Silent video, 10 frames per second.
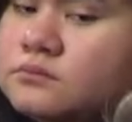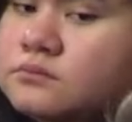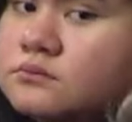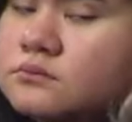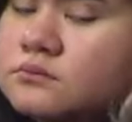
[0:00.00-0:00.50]

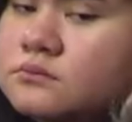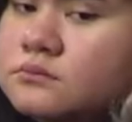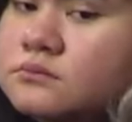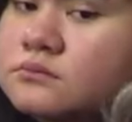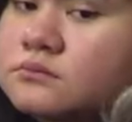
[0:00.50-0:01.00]

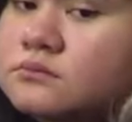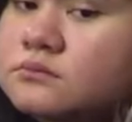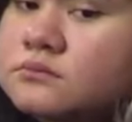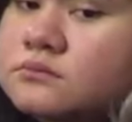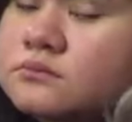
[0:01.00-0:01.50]

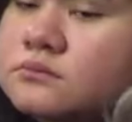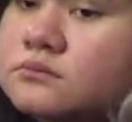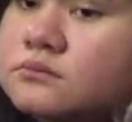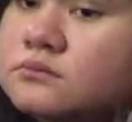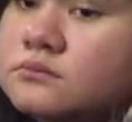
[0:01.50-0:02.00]

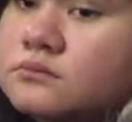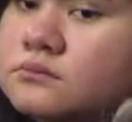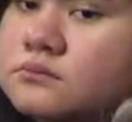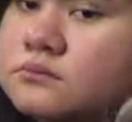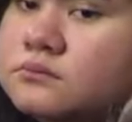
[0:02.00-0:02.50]

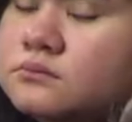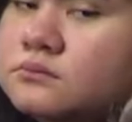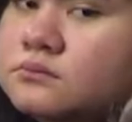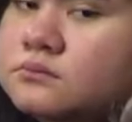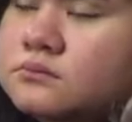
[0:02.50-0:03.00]

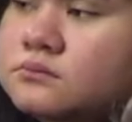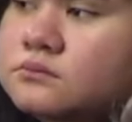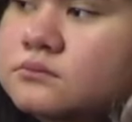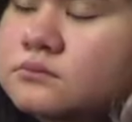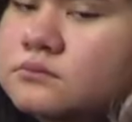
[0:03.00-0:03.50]

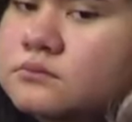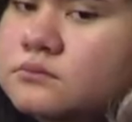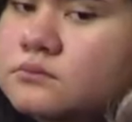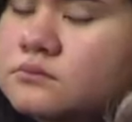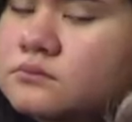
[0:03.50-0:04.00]

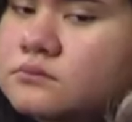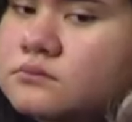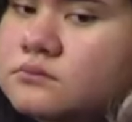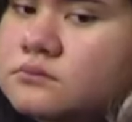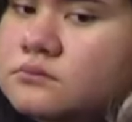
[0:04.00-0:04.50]

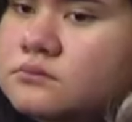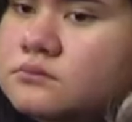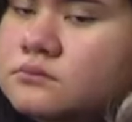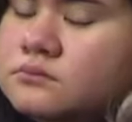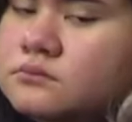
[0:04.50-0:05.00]

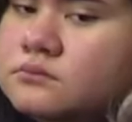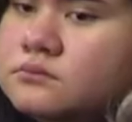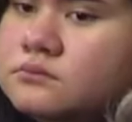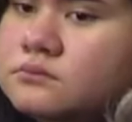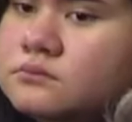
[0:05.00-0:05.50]

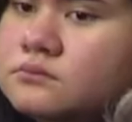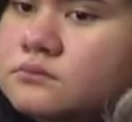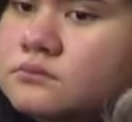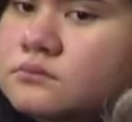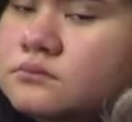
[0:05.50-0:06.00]

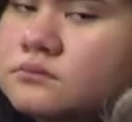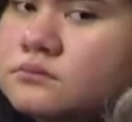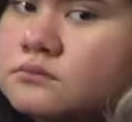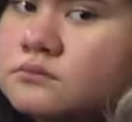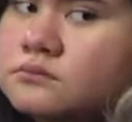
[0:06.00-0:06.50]

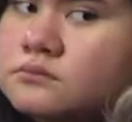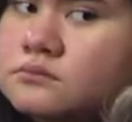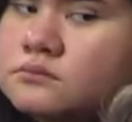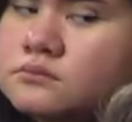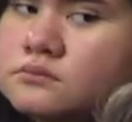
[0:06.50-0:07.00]

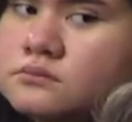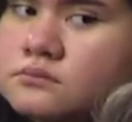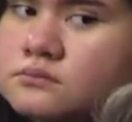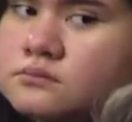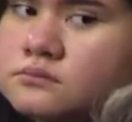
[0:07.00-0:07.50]

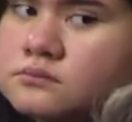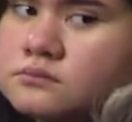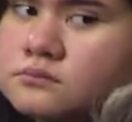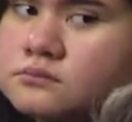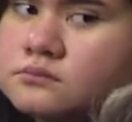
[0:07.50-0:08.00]
(not speaking)